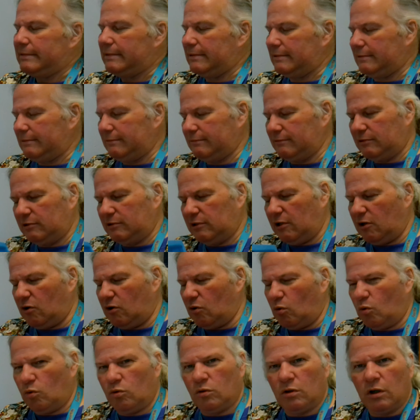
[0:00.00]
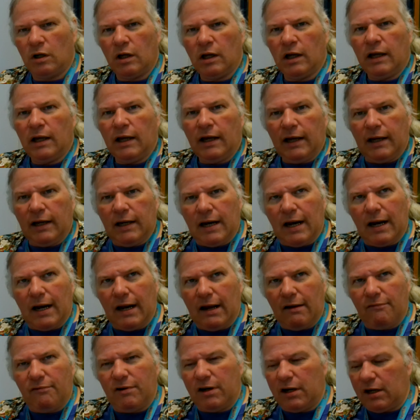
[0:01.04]
Oh no, you're not
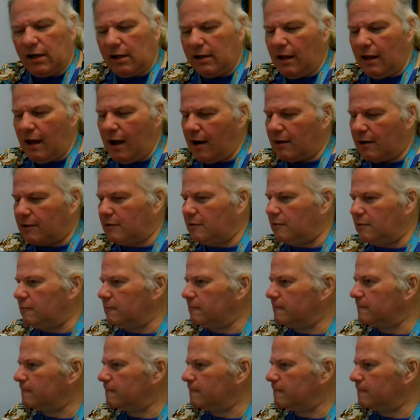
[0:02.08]
having any luck